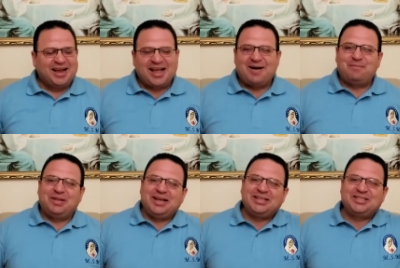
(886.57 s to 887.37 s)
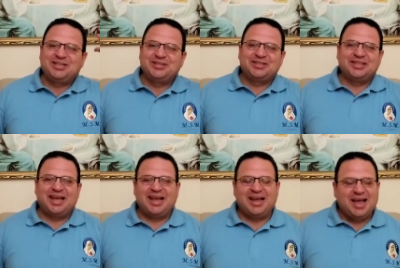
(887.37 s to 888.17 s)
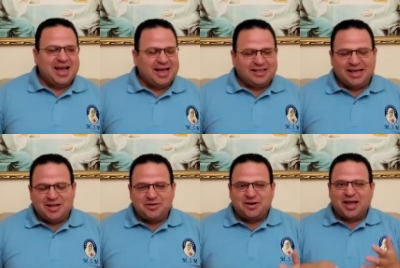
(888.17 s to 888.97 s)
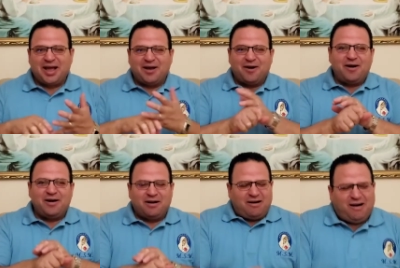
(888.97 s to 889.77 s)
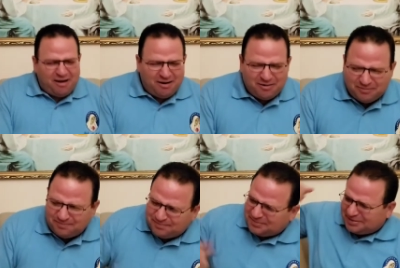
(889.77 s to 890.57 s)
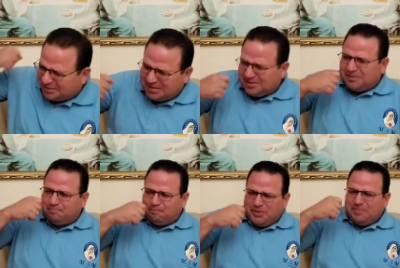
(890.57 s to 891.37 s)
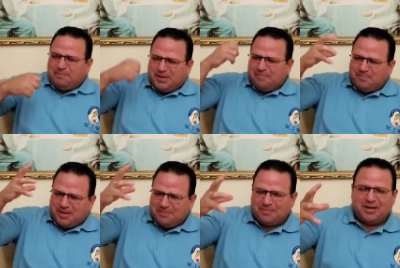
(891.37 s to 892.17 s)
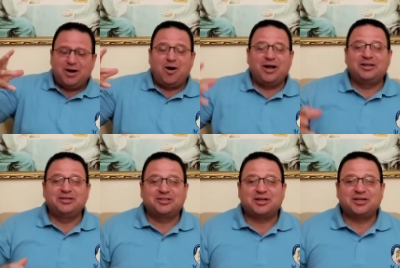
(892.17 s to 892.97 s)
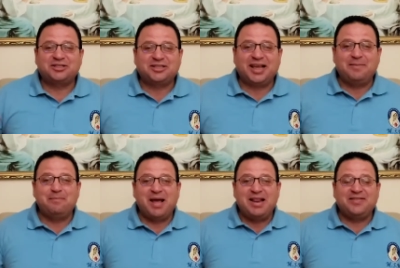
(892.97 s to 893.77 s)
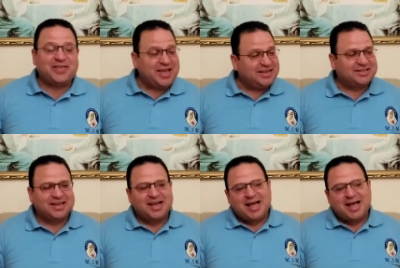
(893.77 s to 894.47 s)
God bless you today, and then you get hurt, oh, beep, beep, beep, you know, and you start saying many things.